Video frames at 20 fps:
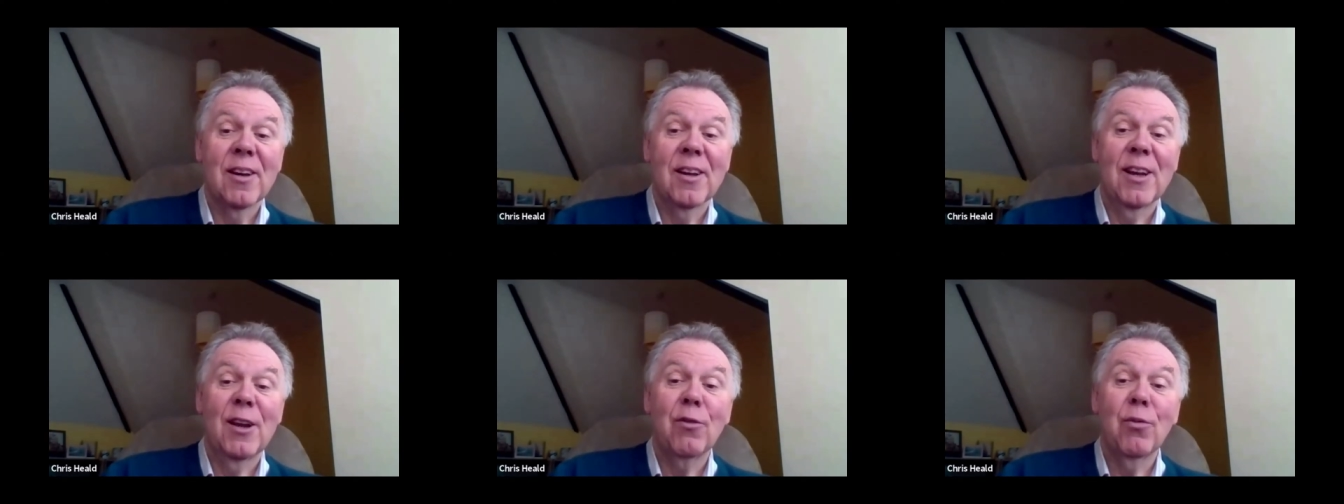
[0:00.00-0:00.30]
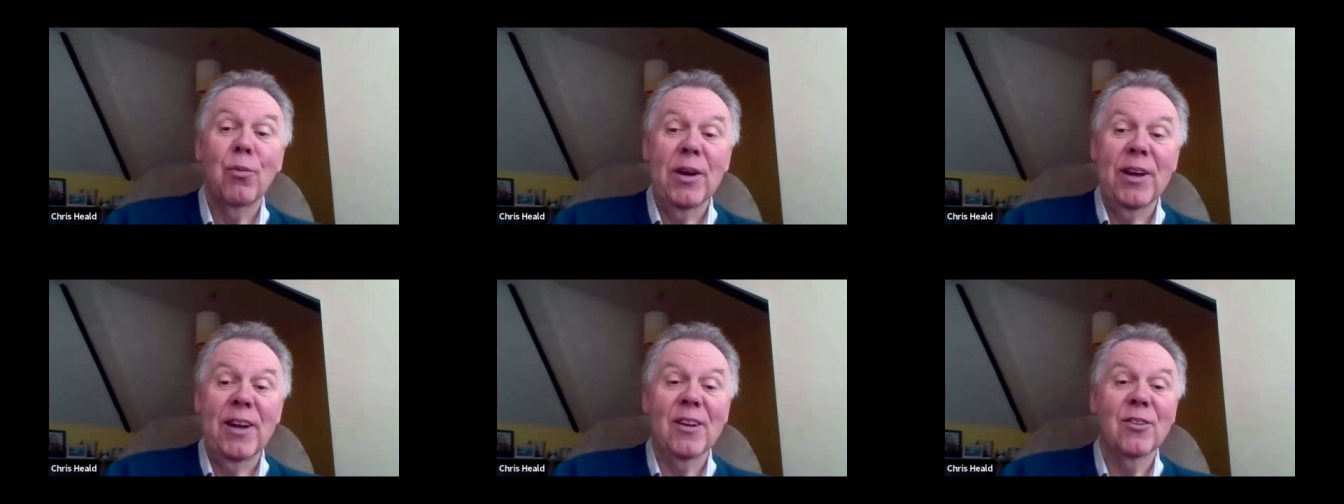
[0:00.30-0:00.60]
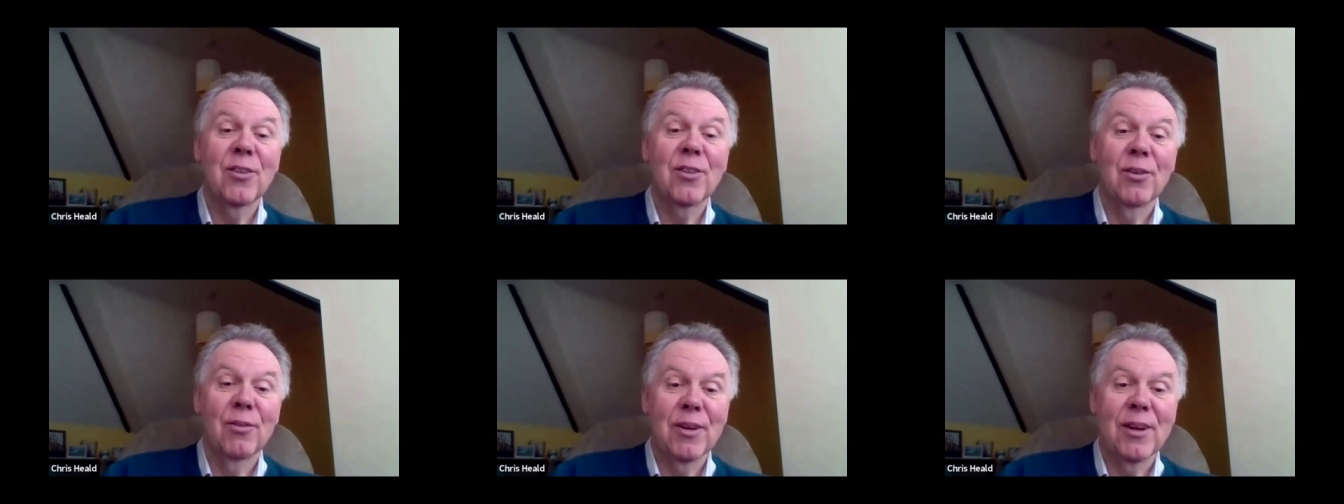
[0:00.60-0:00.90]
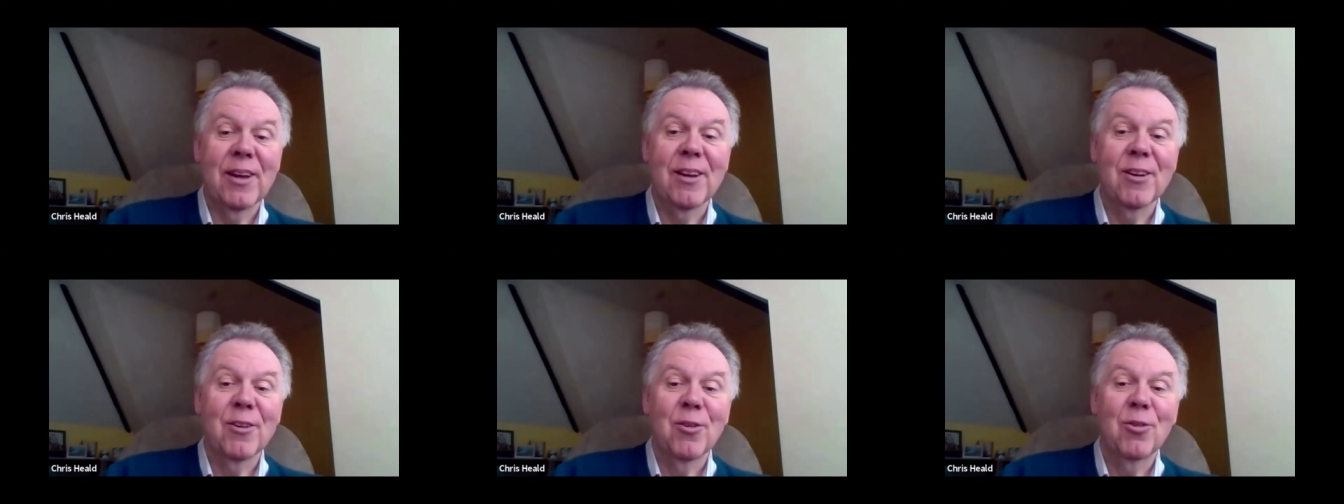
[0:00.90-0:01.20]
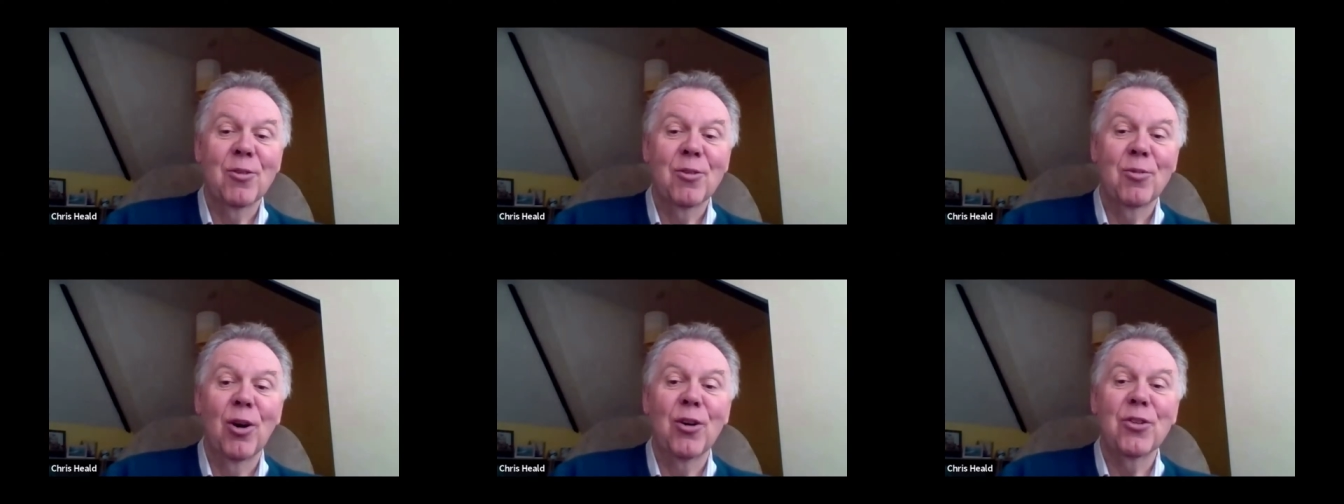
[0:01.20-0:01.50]
And if we
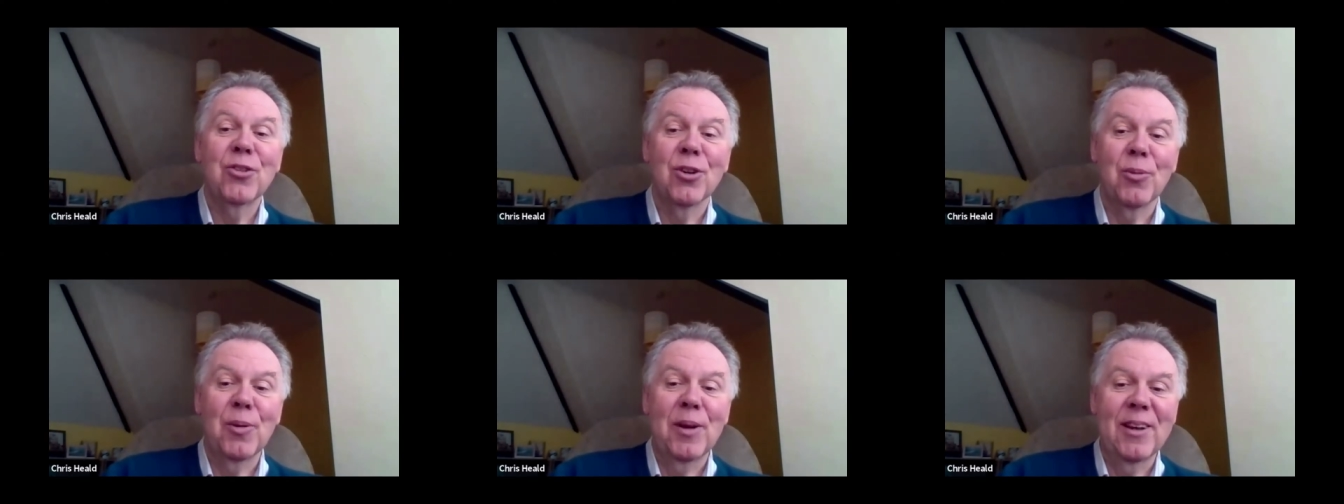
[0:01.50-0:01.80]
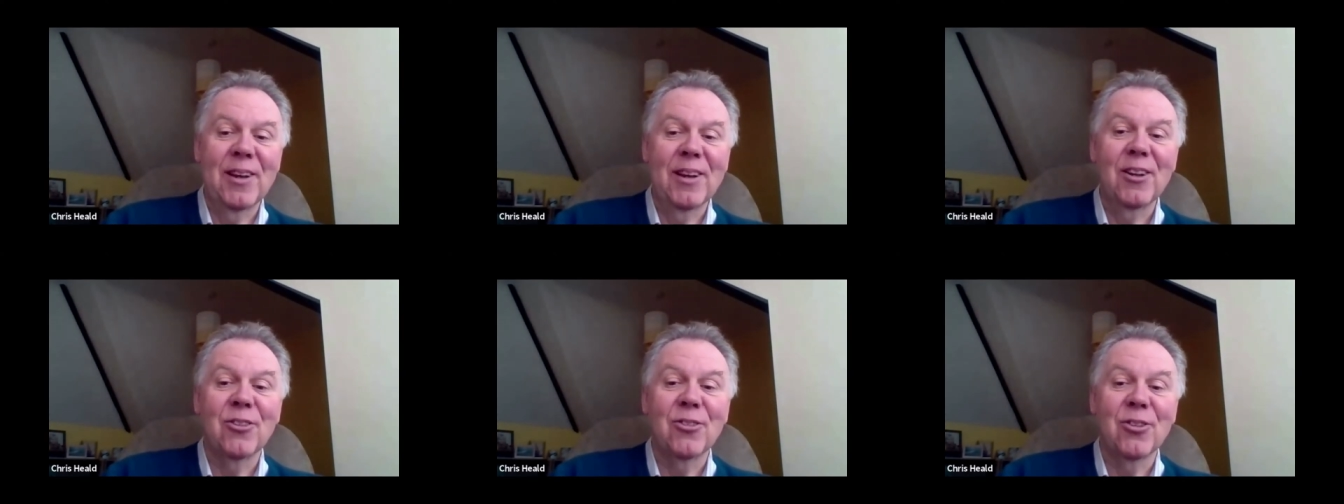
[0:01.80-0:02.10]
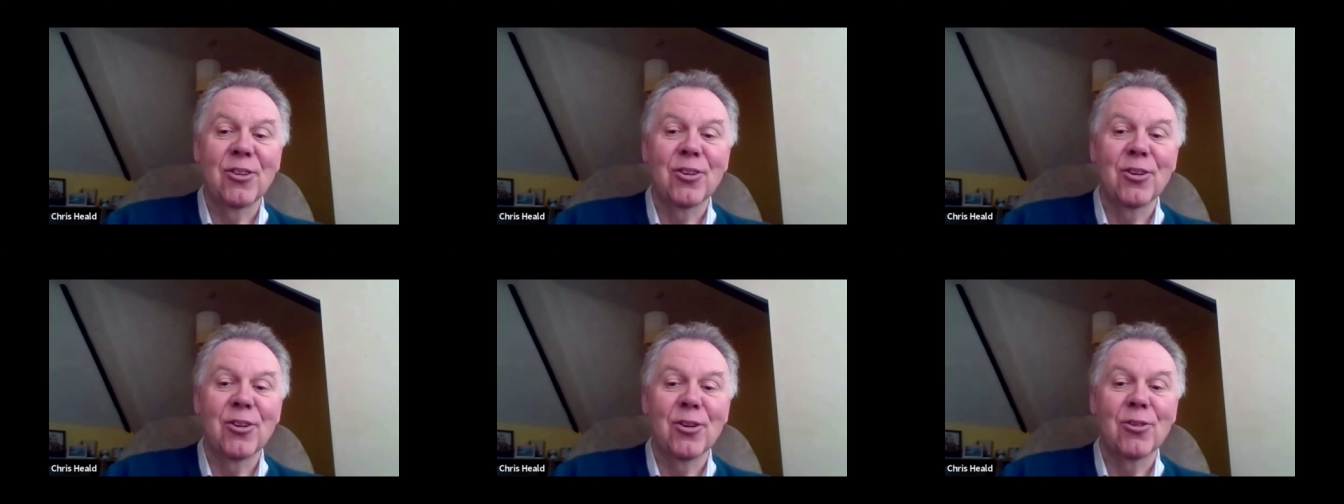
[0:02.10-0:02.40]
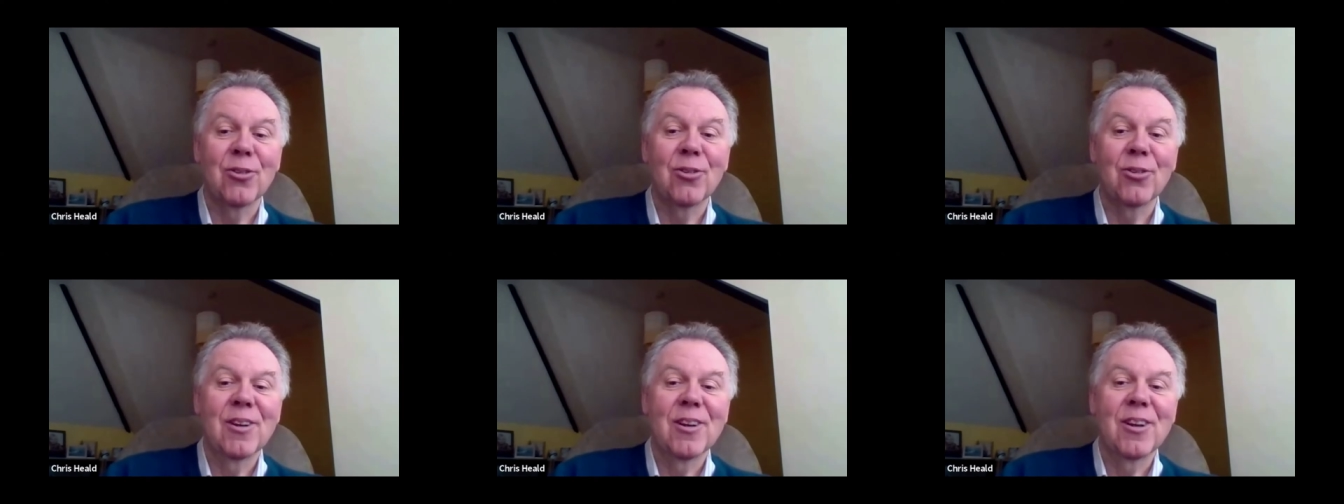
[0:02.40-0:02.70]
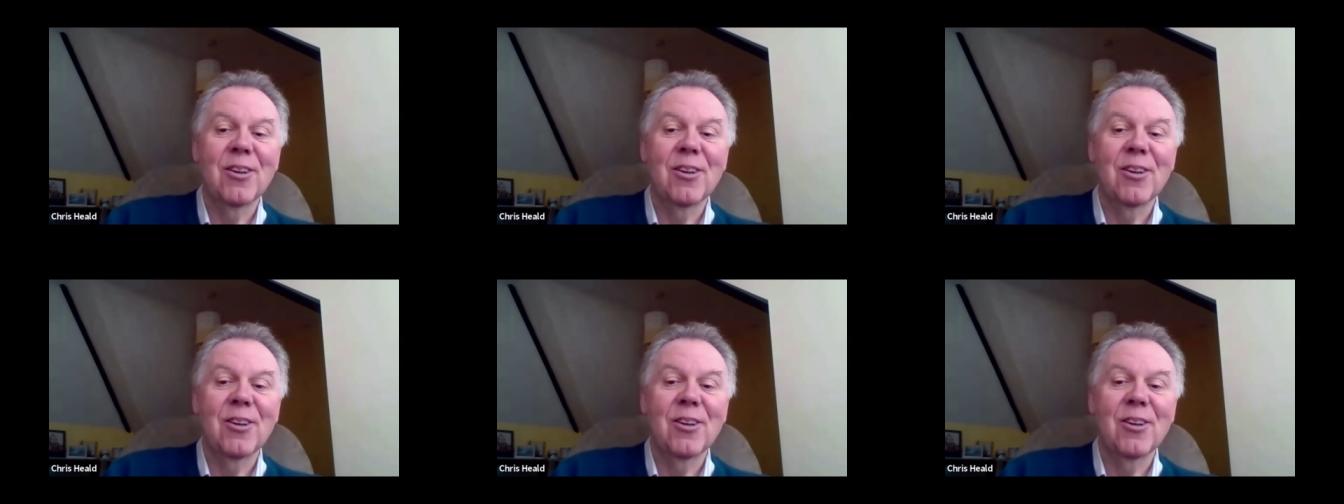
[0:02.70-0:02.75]
intervene, what do we need to do?